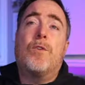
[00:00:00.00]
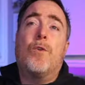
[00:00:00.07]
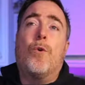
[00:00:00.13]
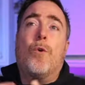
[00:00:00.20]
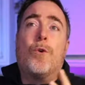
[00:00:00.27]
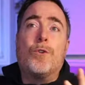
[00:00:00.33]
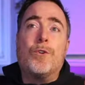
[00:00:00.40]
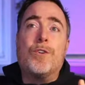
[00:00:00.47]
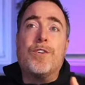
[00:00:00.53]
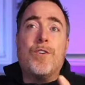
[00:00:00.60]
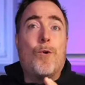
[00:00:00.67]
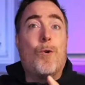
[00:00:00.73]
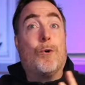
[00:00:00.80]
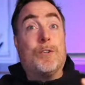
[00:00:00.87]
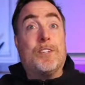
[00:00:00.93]

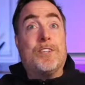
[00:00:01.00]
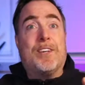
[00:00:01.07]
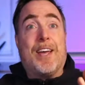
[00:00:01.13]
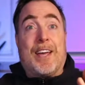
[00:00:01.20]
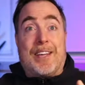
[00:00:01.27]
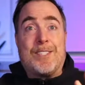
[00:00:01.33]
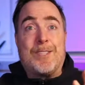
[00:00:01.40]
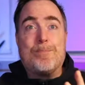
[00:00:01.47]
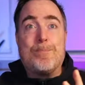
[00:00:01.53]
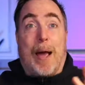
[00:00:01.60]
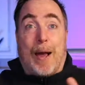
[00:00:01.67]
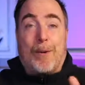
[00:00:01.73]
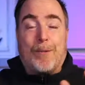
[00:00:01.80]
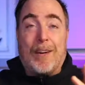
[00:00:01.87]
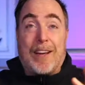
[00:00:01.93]
olden days,
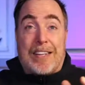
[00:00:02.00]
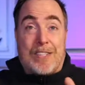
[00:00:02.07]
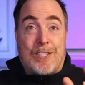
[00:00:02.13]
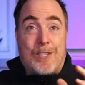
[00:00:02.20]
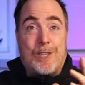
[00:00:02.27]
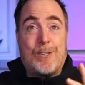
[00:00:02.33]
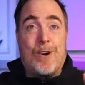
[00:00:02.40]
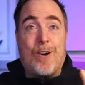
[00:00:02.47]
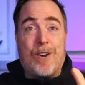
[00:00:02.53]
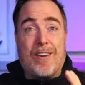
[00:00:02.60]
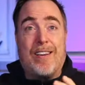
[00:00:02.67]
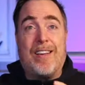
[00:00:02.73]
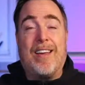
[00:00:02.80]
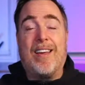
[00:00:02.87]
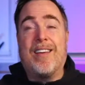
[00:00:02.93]
back when I
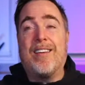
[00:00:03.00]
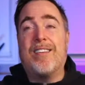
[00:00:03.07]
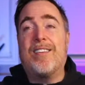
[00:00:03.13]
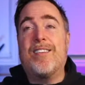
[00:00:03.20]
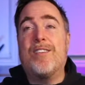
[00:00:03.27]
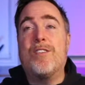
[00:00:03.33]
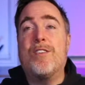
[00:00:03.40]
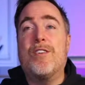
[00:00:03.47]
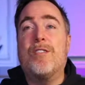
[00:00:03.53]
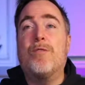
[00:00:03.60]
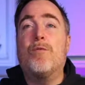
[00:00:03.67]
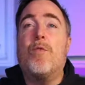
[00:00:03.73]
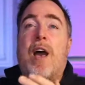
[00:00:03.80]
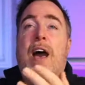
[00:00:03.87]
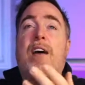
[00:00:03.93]
started,
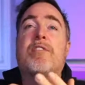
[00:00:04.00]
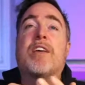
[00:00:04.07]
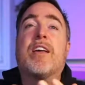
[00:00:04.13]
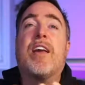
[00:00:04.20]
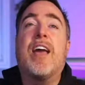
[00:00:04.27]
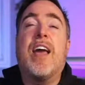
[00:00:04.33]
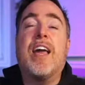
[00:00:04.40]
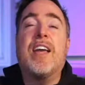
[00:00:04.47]
having a